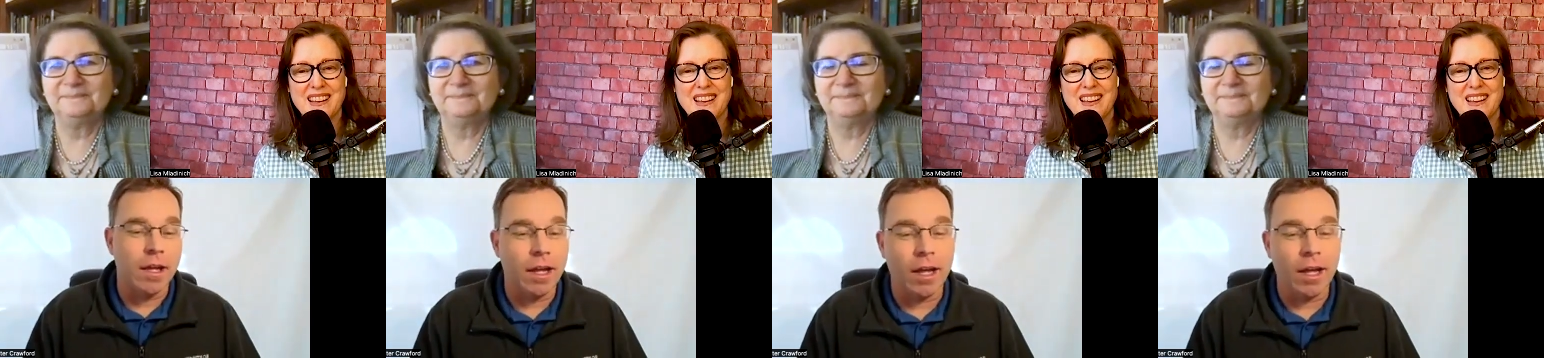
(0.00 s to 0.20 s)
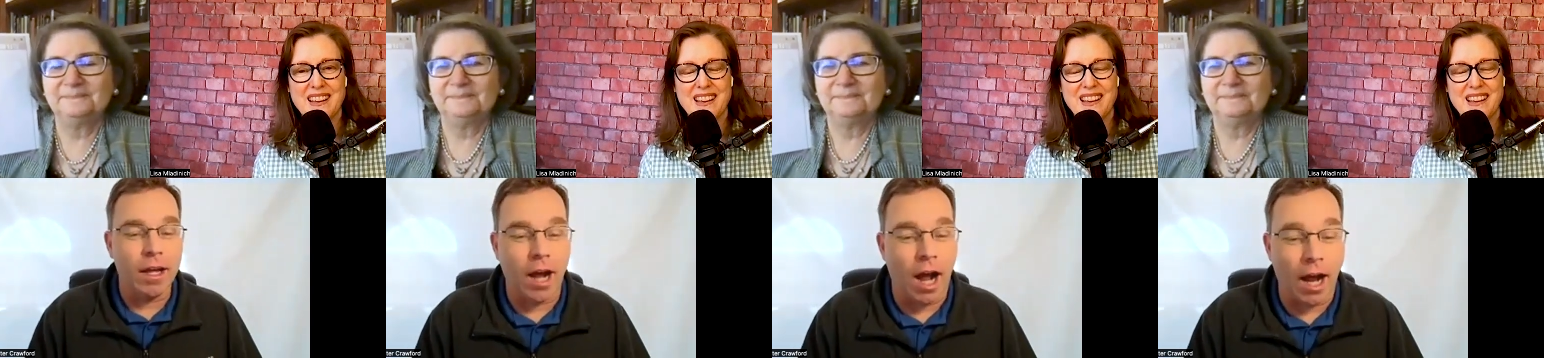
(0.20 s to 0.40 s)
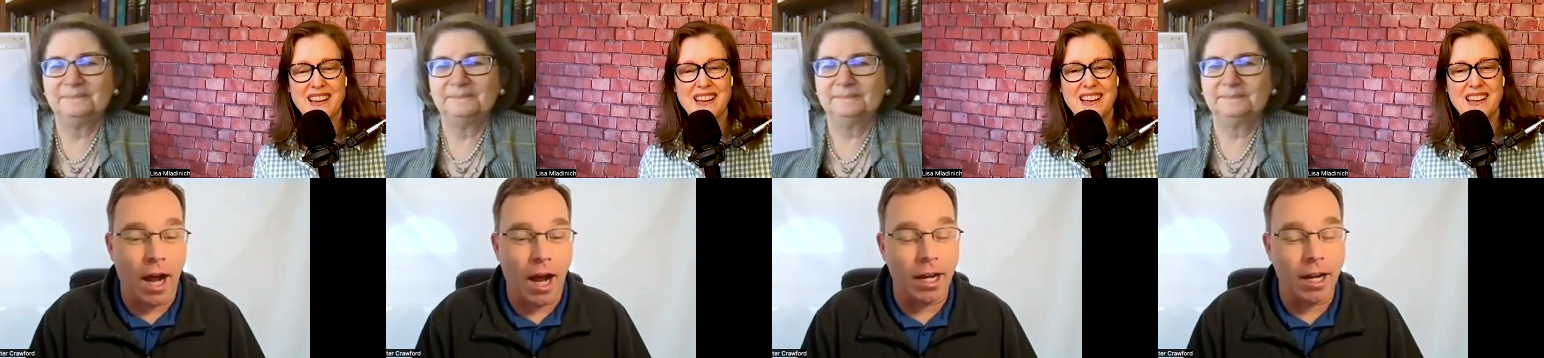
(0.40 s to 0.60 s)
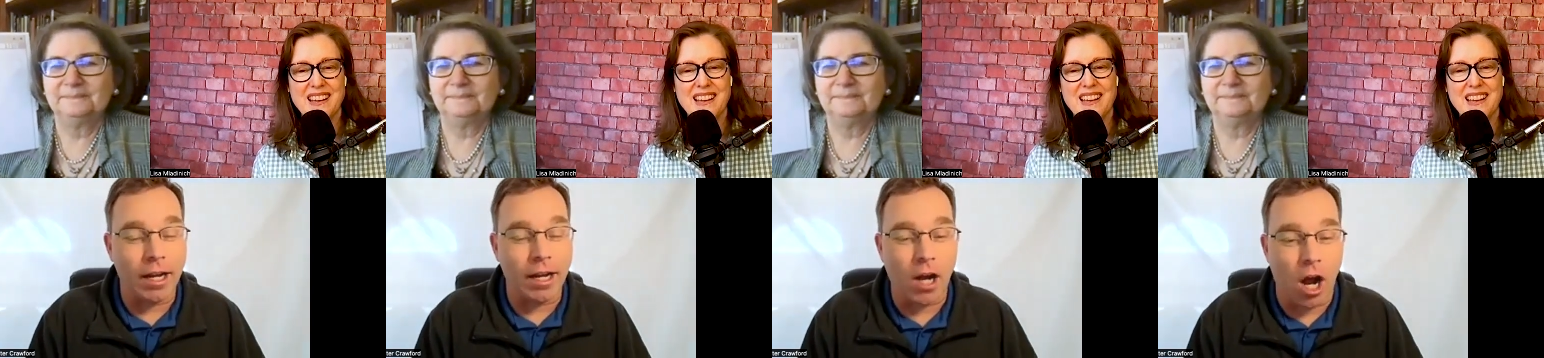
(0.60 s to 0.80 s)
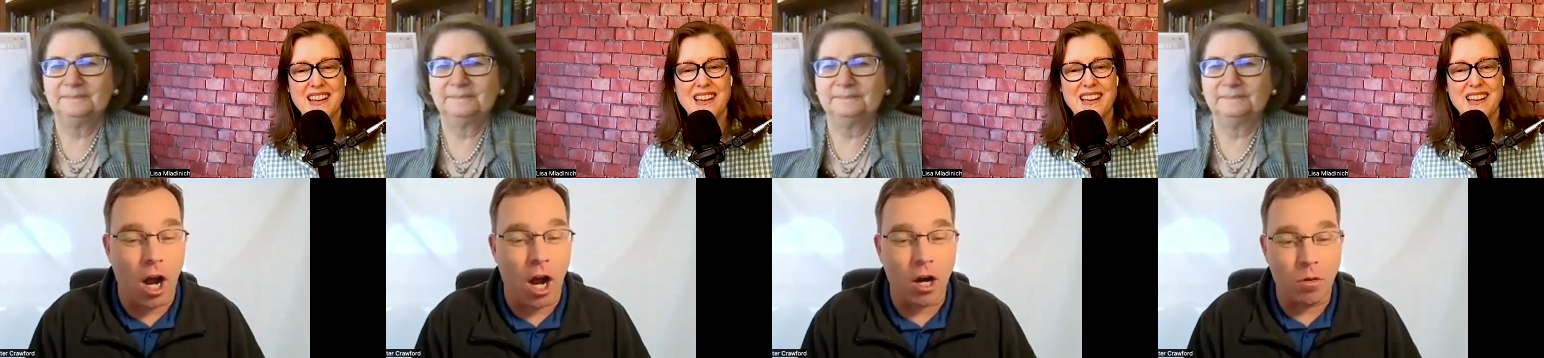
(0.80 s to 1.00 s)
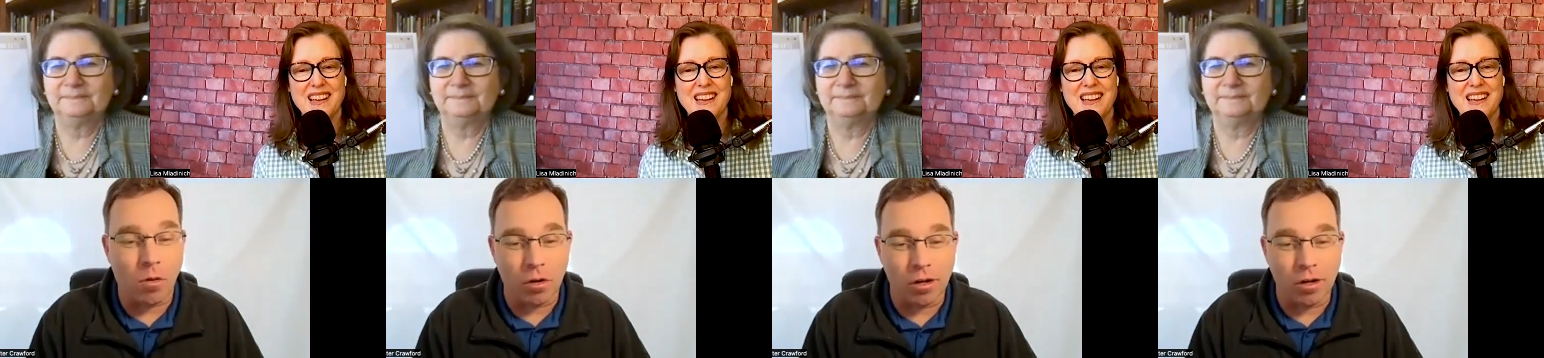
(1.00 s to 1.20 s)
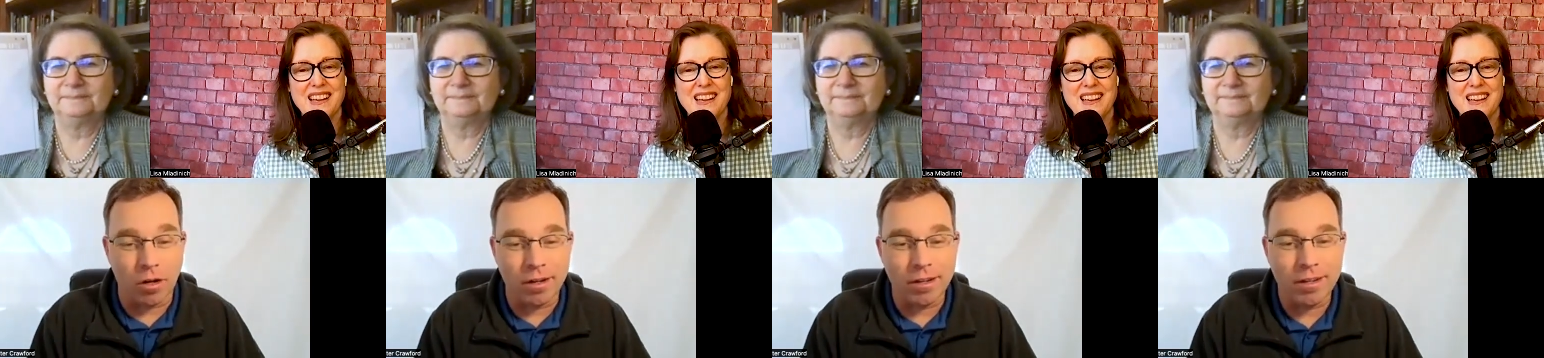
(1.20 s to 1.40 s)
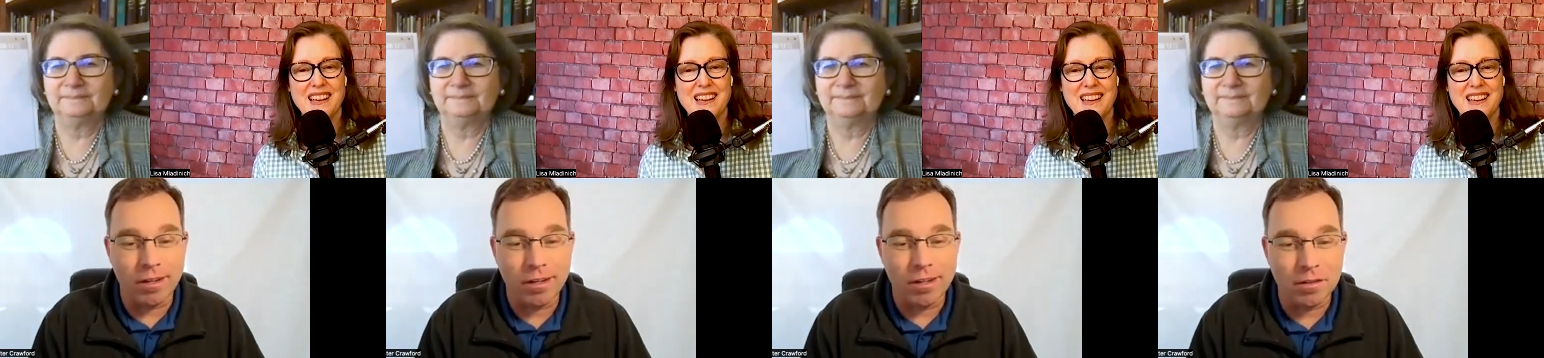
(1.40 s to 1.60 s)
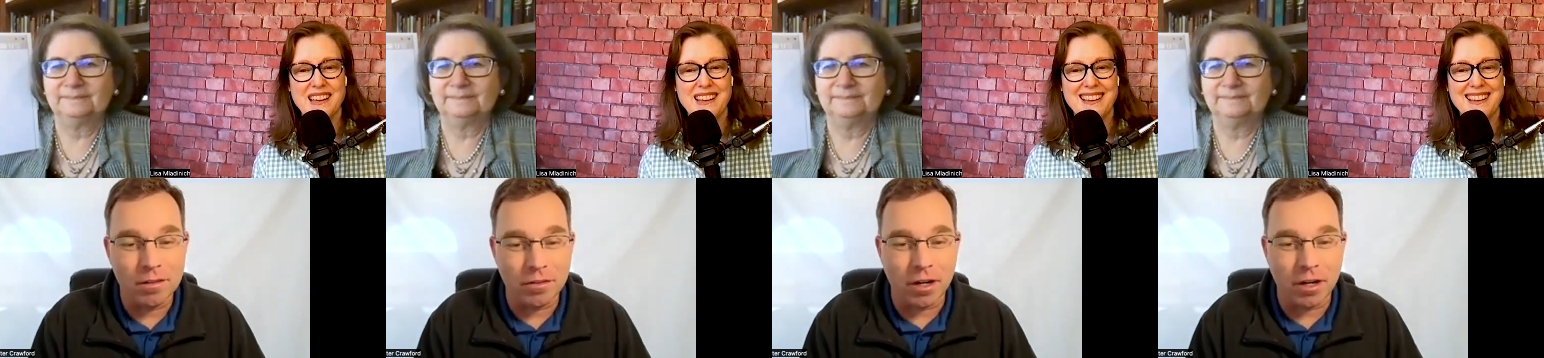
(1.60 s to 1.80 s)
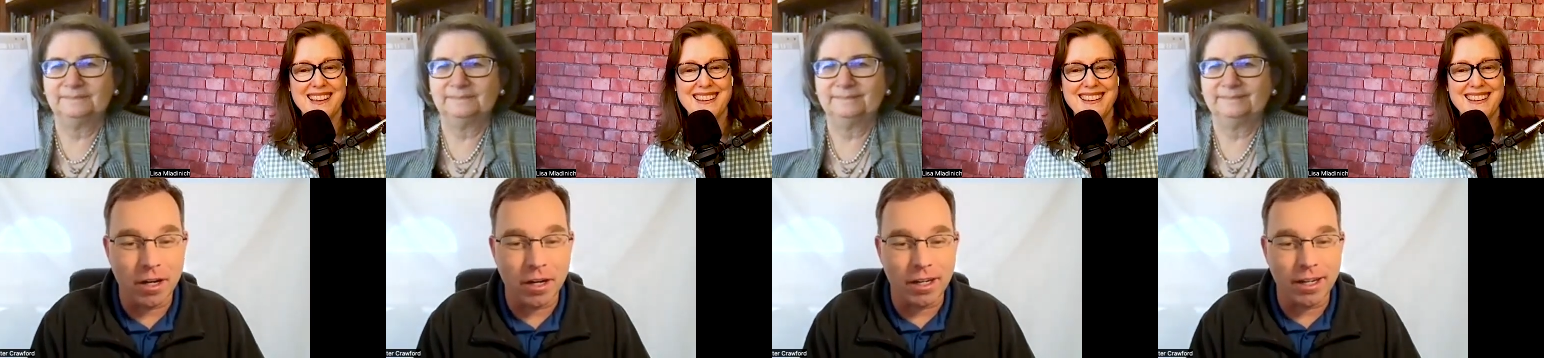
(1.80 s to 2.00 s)
Speaker 1: I like awkward,
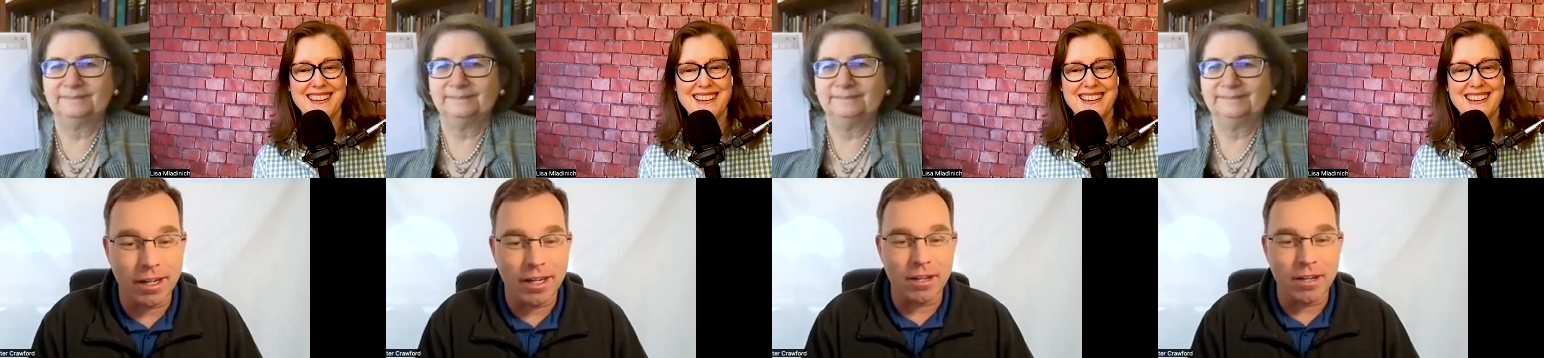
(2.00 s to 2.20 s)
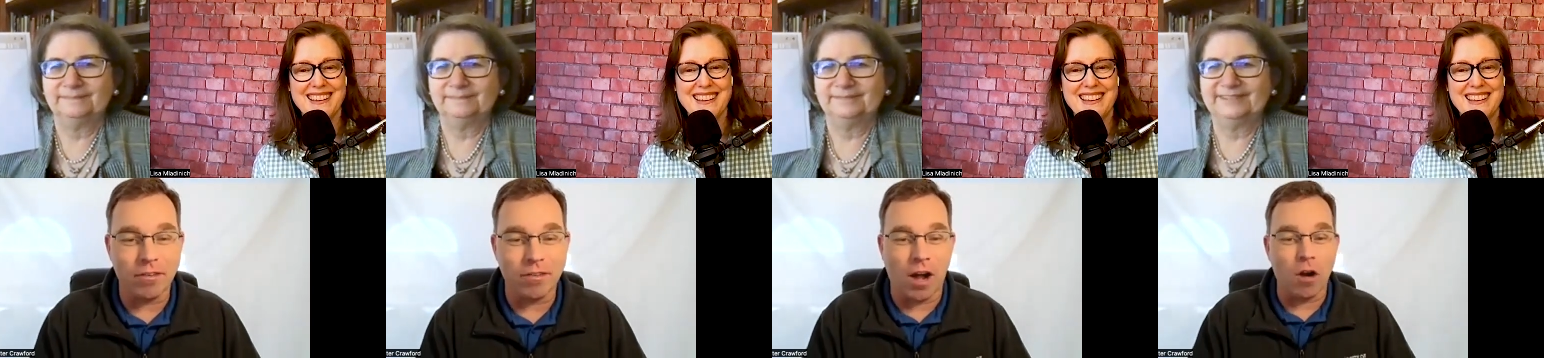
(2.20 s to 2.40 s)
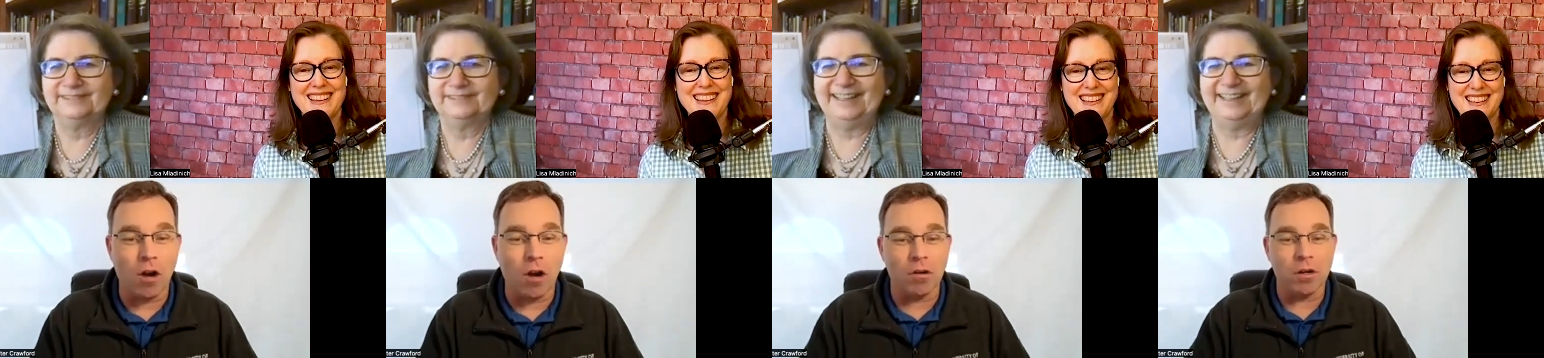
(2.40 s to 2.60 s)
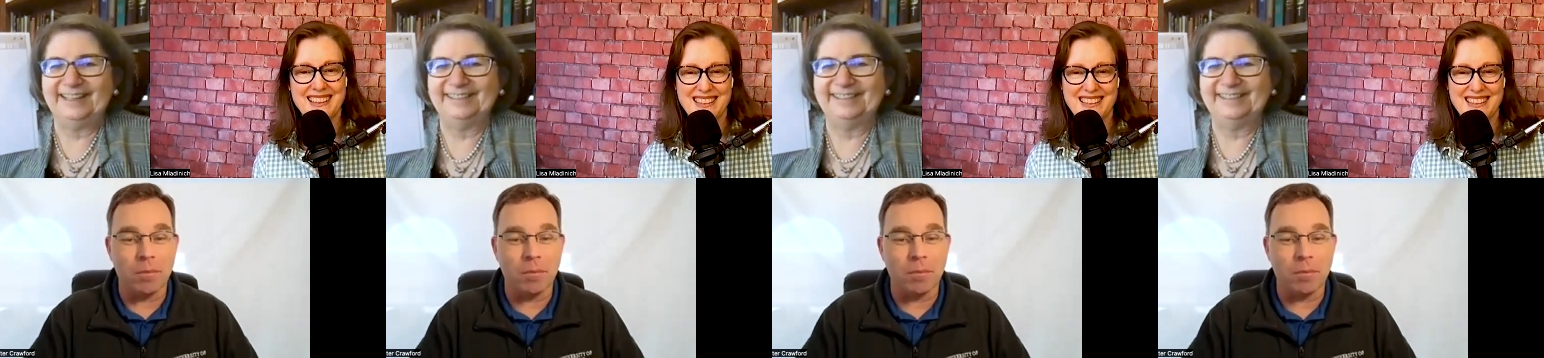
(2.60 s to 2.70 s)
frankly, because awkward